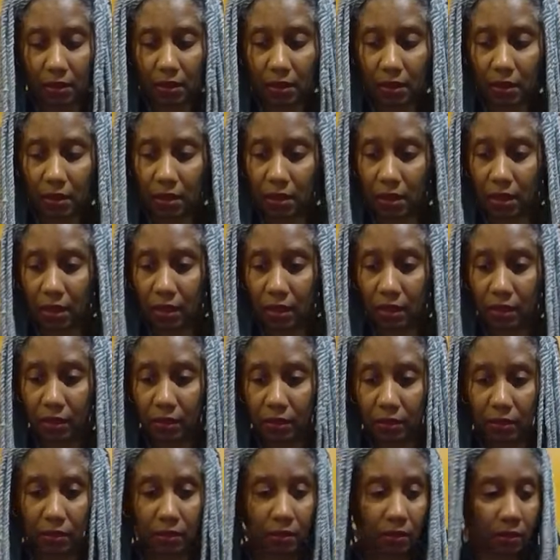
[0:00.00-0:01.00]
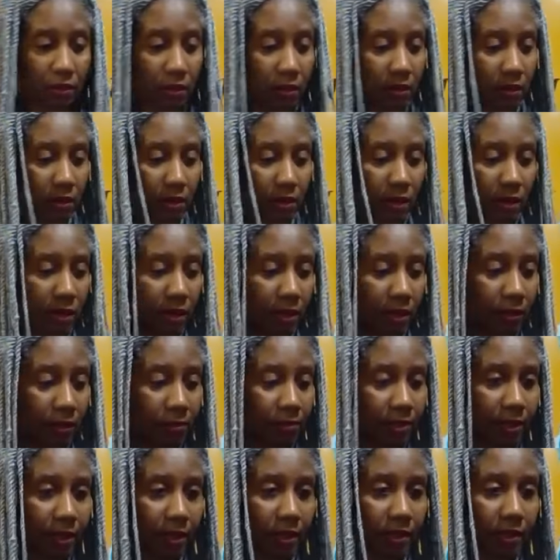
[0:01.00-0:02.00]
All right, I need a
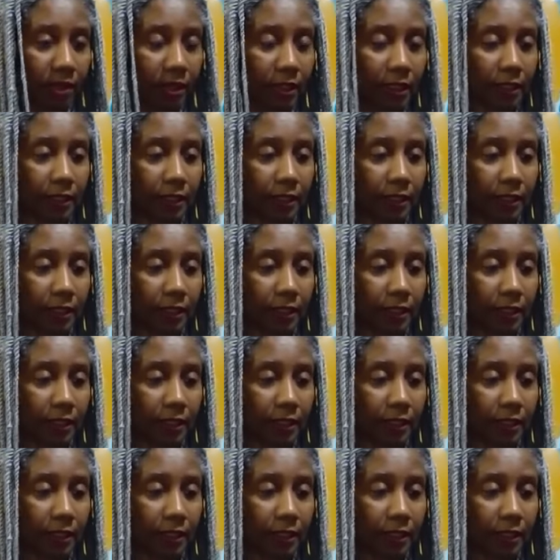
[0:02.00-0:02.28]
pen.